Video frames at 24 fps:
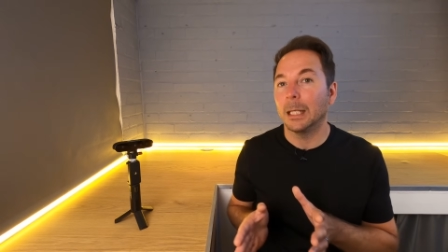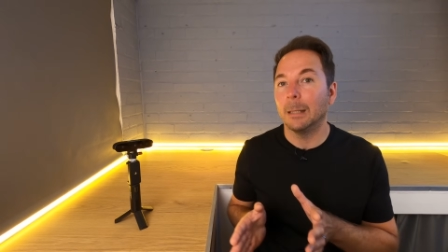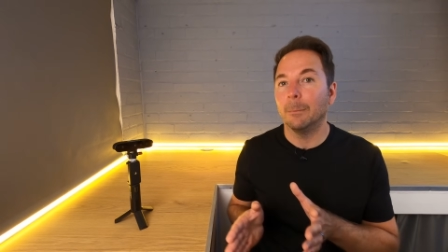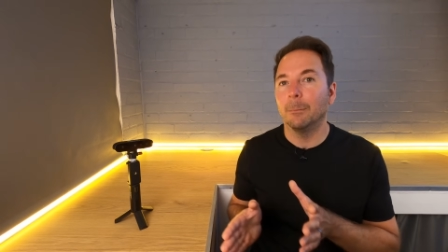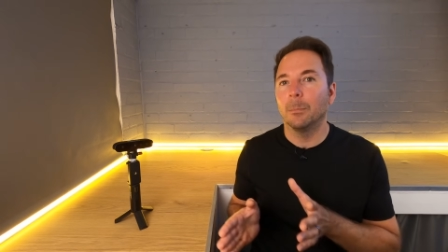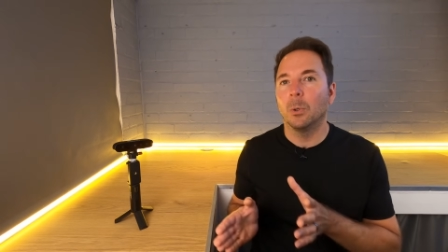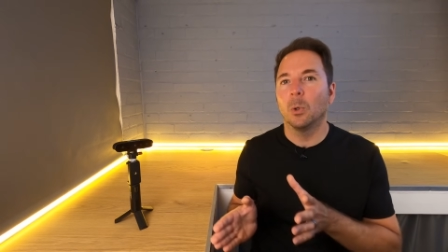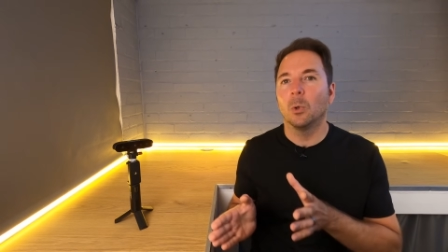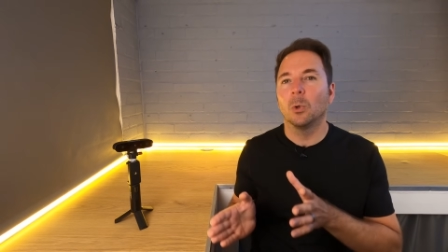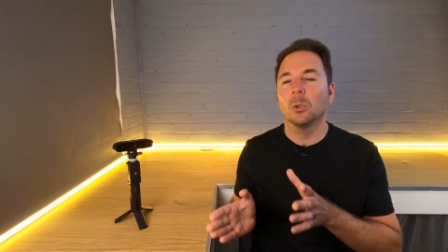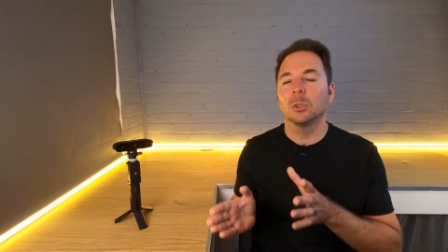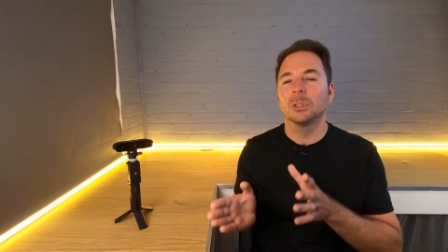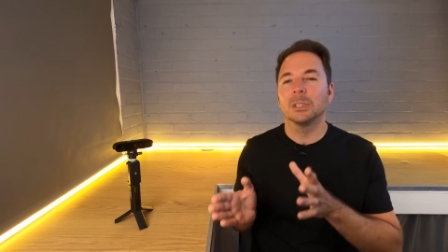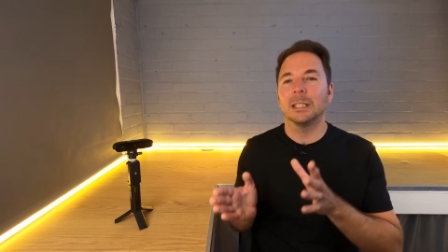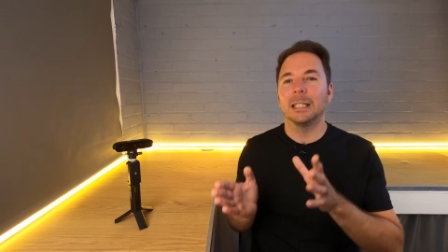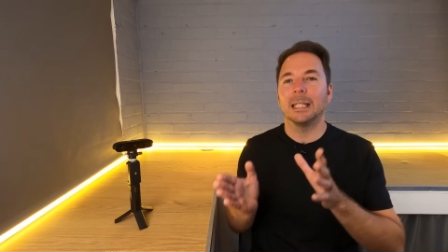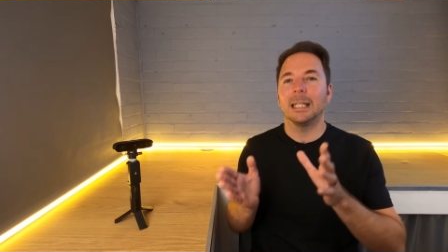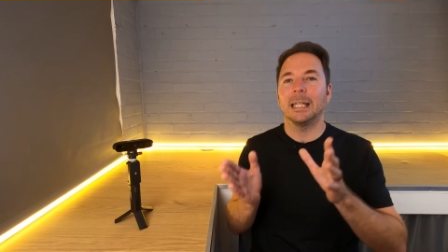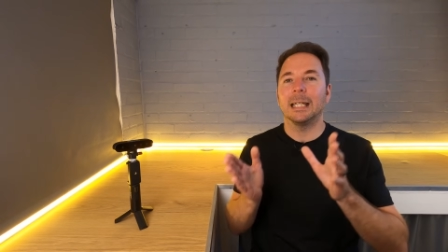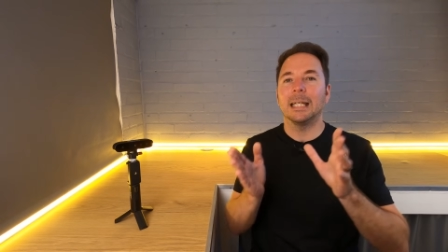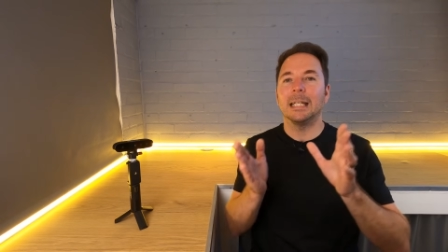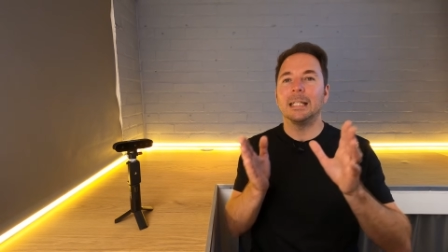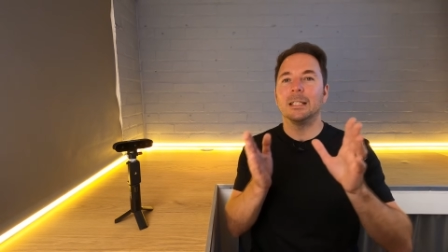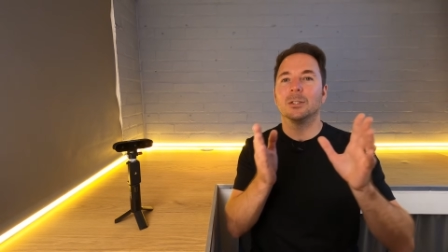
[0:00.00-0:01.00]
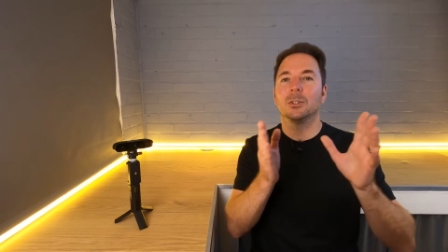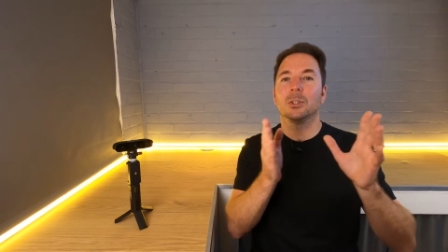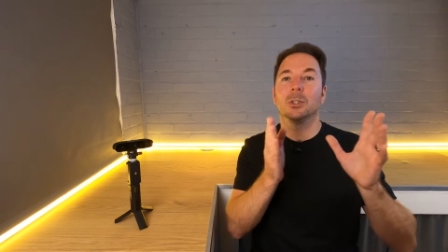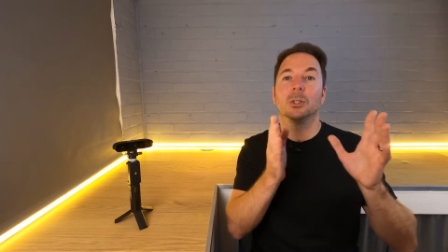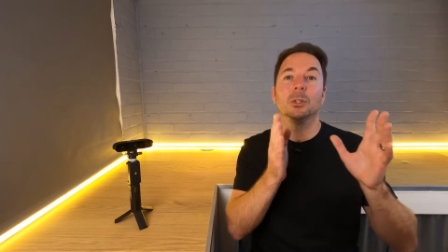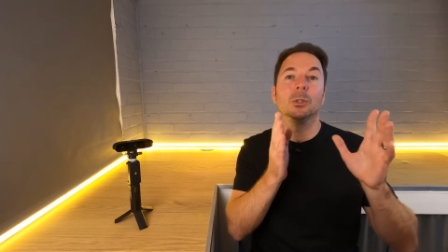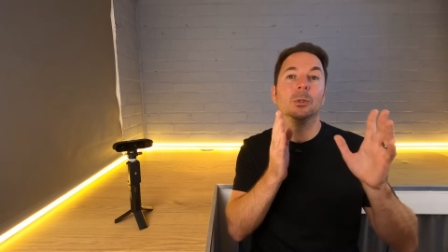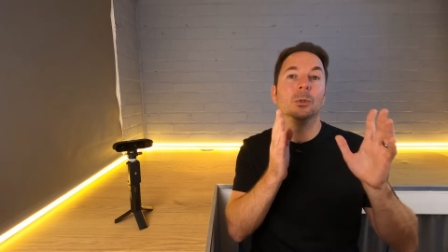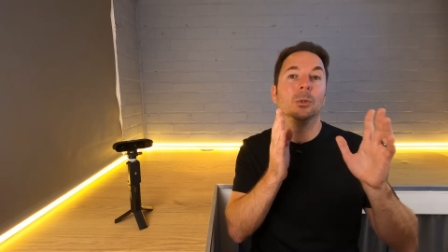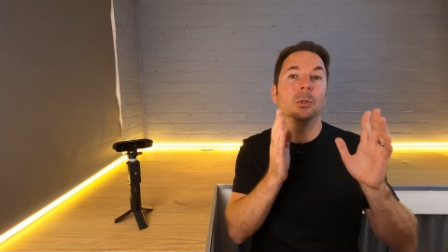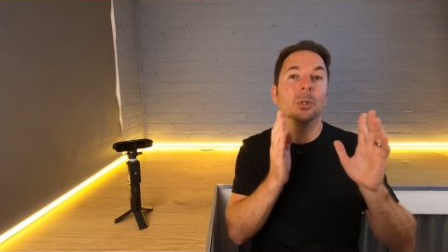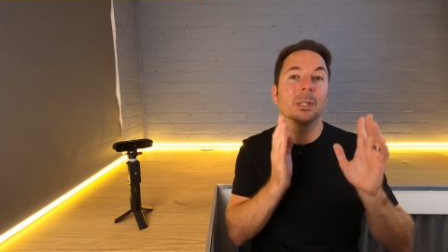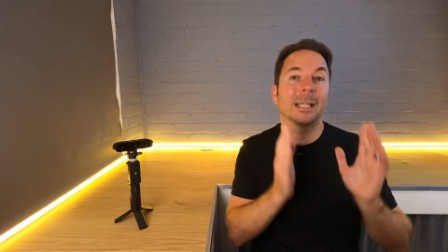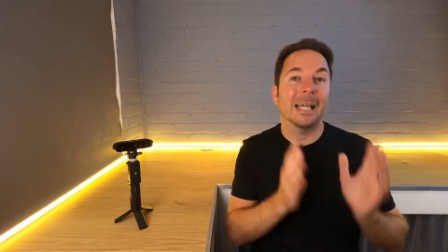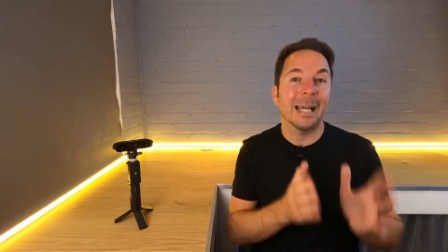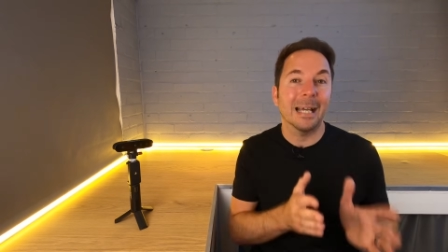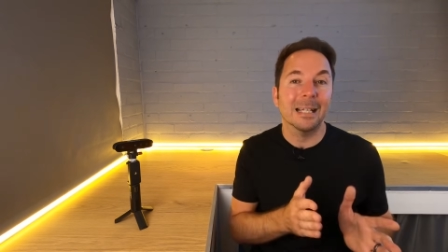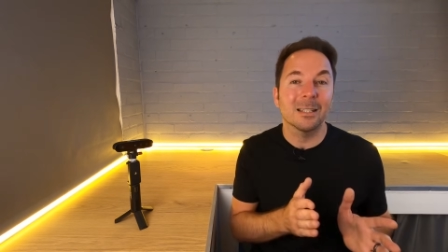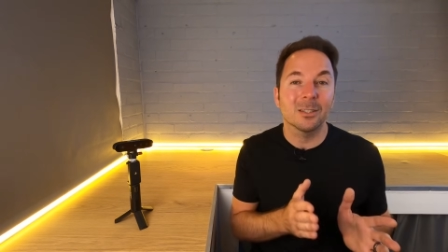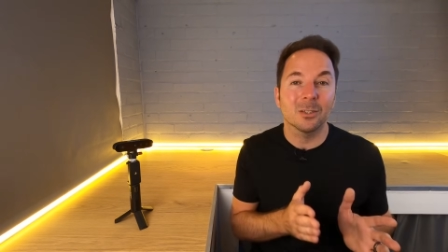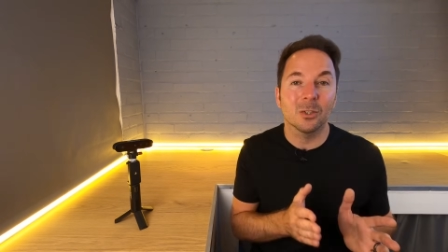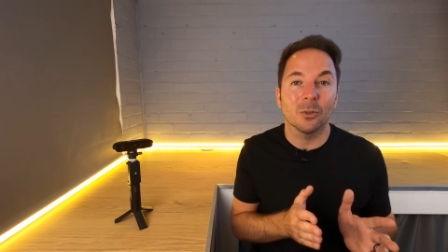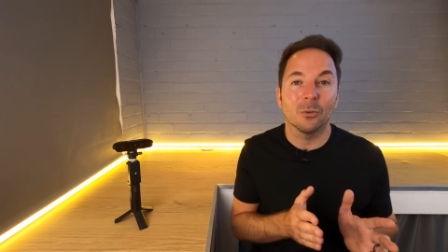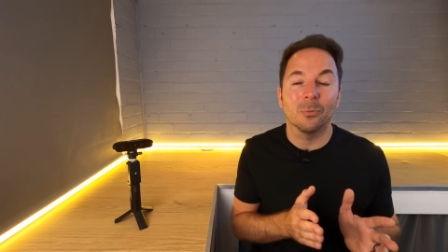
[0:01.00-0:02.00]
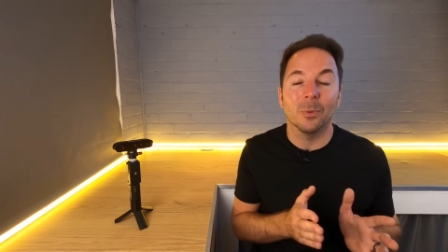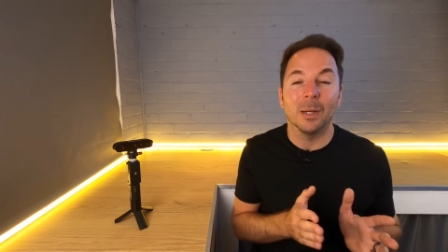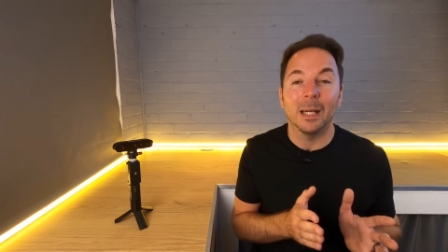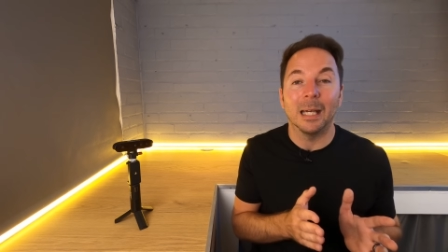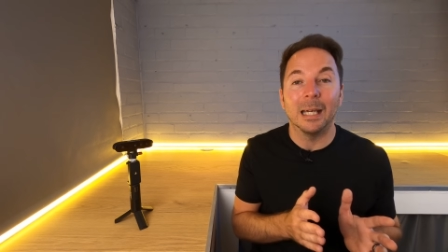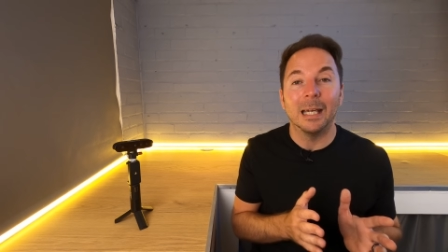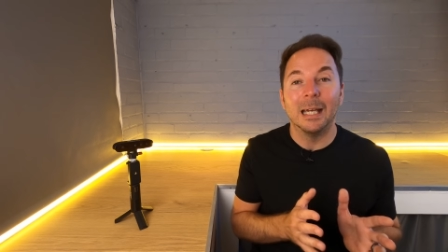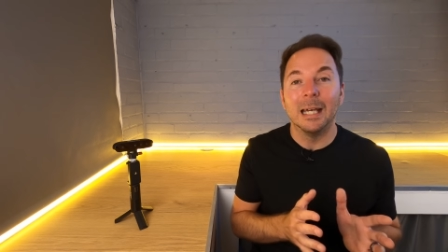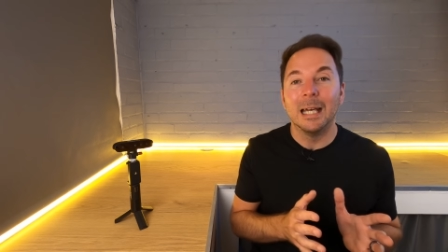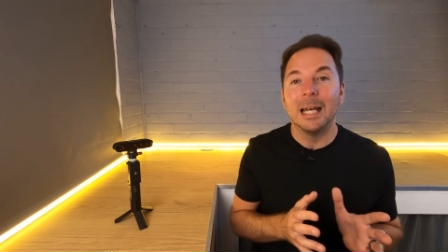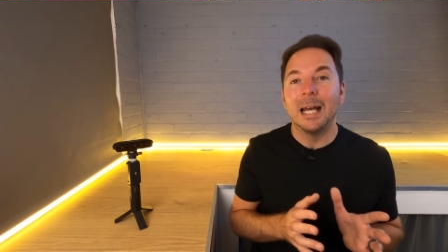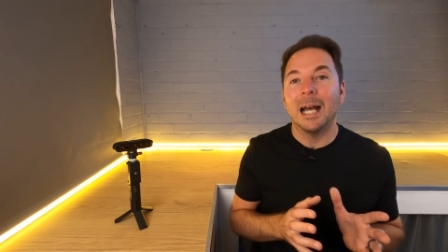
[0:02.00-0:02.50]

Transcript: import it into CAD software,